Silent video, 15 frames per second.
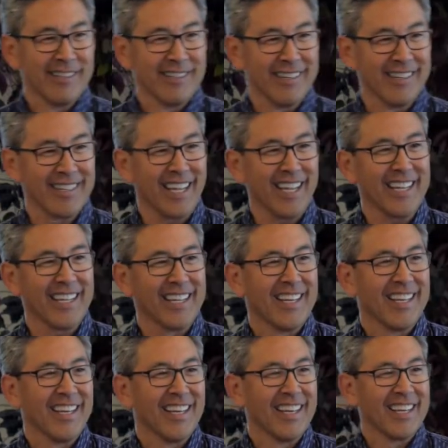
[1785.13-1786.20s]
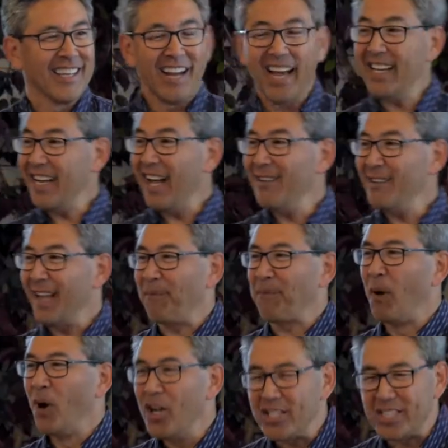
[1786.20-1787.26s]
Right? I'm
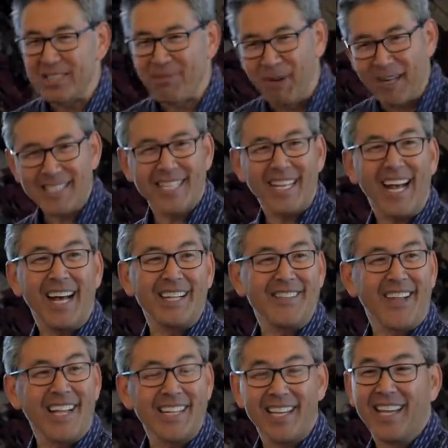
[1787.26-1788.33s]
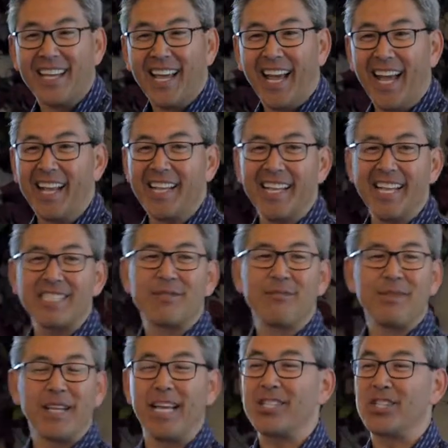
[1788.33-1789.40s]
like, push it out. Like, and
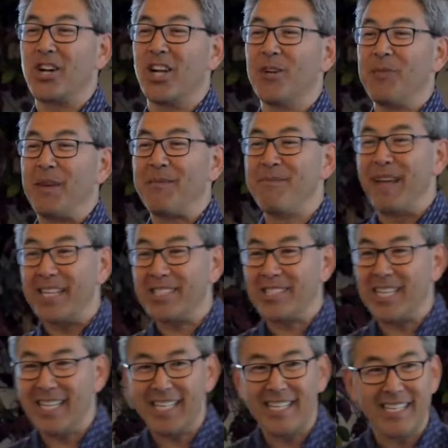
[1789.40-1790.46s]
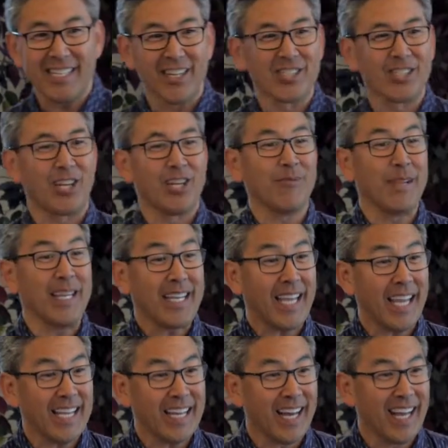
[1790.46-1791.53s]
it's going to be messy. There's going to be
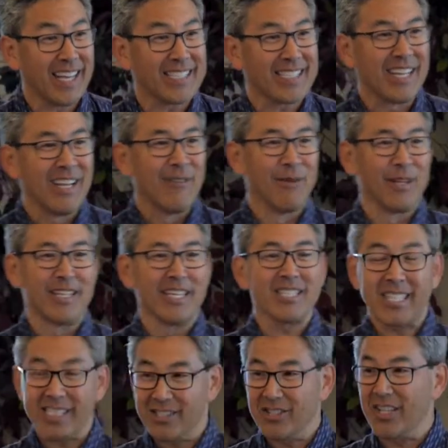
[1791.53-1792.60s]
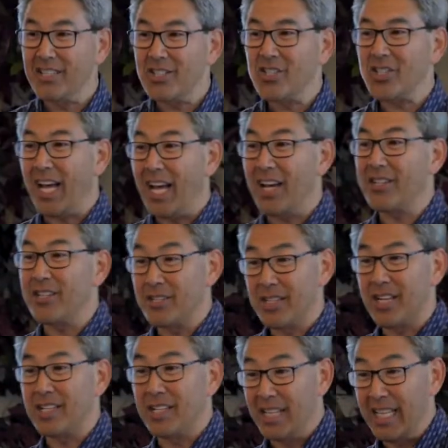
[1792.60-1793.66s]
chaos, but this child is
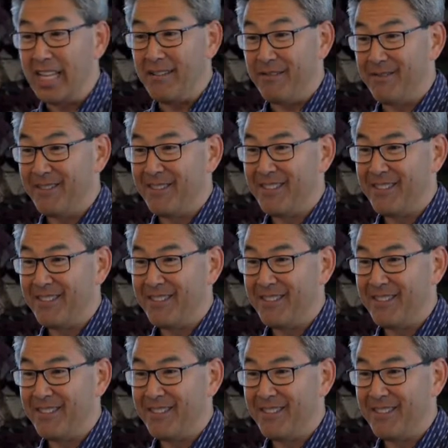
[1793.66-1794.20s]
going to live.